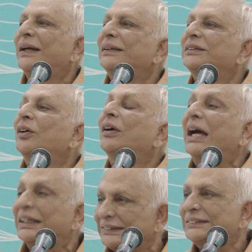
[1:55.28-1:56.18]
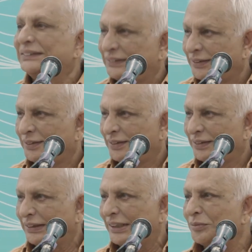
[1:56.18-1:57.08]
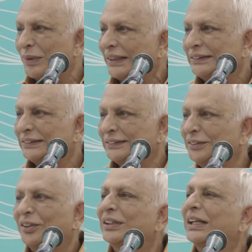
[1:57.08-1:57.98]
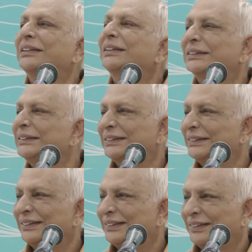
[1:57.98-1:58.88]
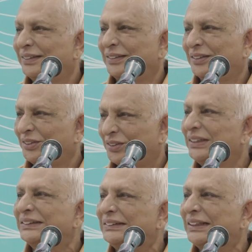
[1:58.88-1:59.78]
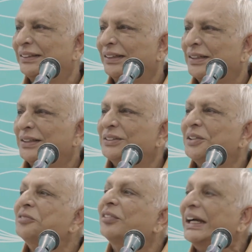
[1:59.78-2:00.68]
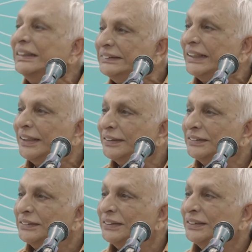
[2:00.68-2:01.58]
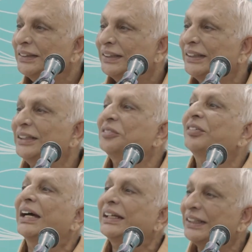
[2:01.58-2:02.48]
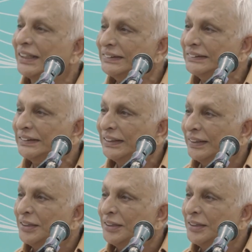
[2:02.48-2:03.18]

It's all us that matters, not others. You understand? So if I change, and if I can